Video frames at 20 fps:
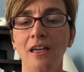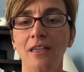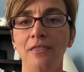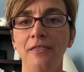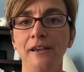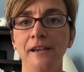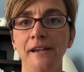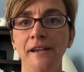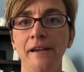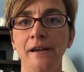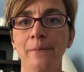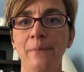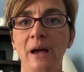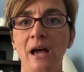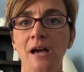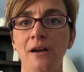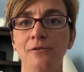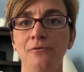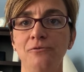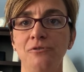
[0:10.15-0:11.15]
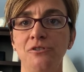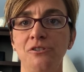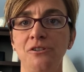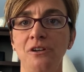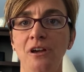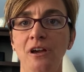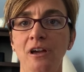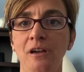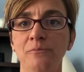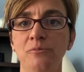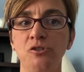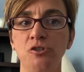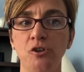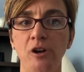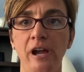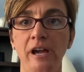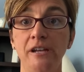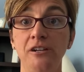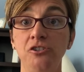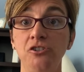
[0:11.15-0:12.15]
thinking about
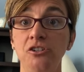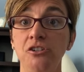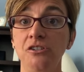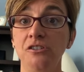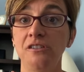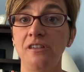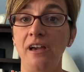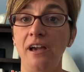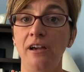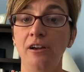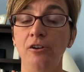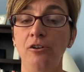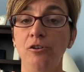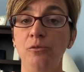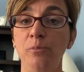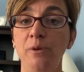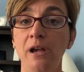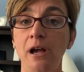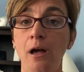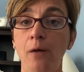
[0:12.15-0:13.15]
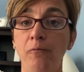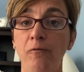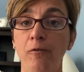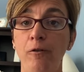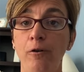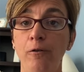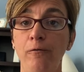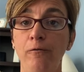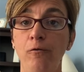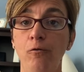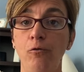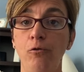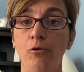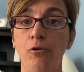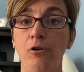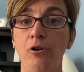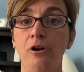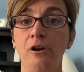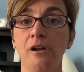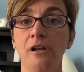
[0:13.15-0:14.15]
strategies that could be helpful
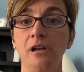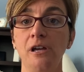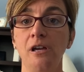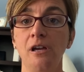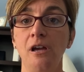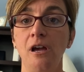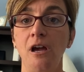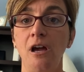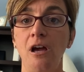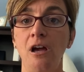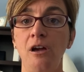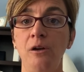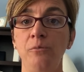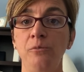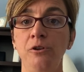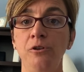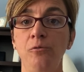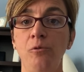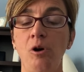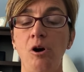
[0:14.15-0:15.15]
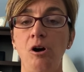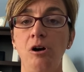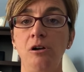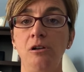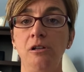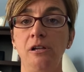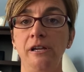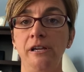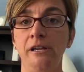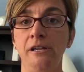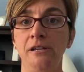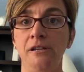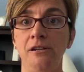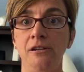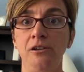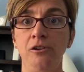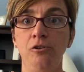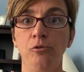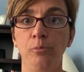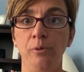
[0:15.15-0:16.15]
for you all in
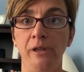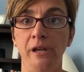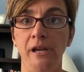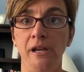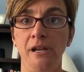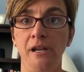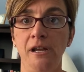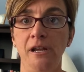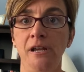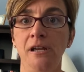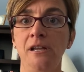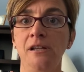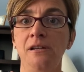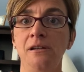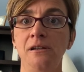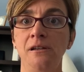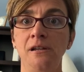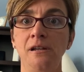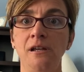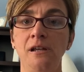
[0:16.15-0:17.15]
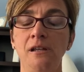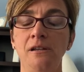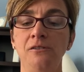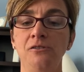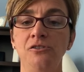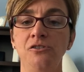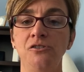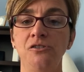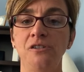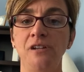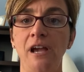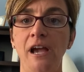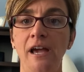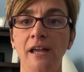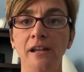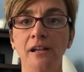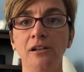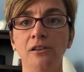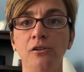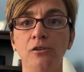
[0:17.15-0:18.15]
your planning and just
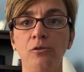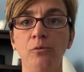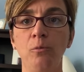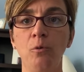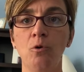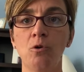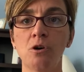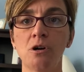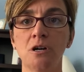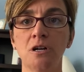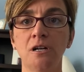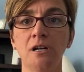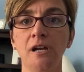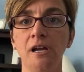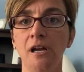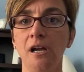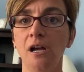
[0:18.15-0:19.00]
adding a little more